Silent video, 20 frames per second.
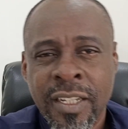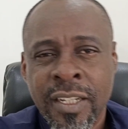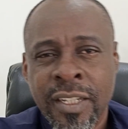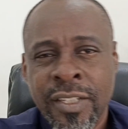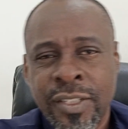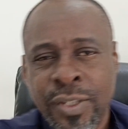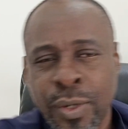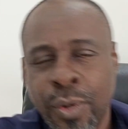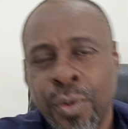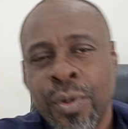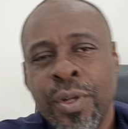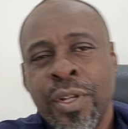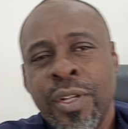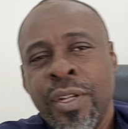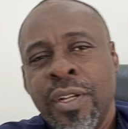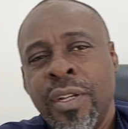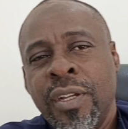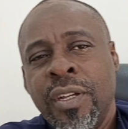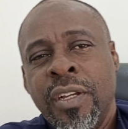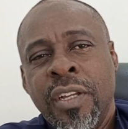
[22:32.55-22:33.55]
So
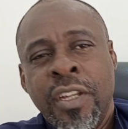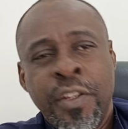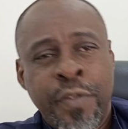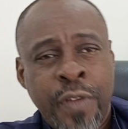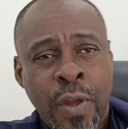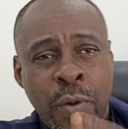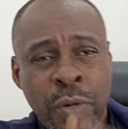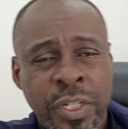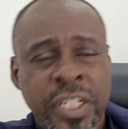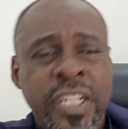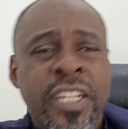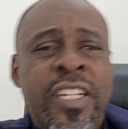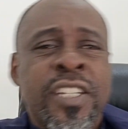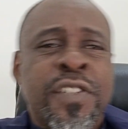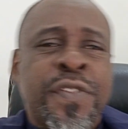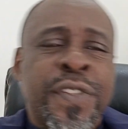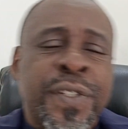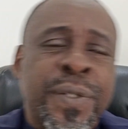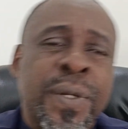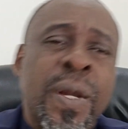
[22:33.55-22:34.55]
if you're watching
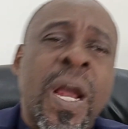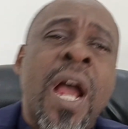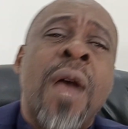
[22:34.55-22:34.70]
this video,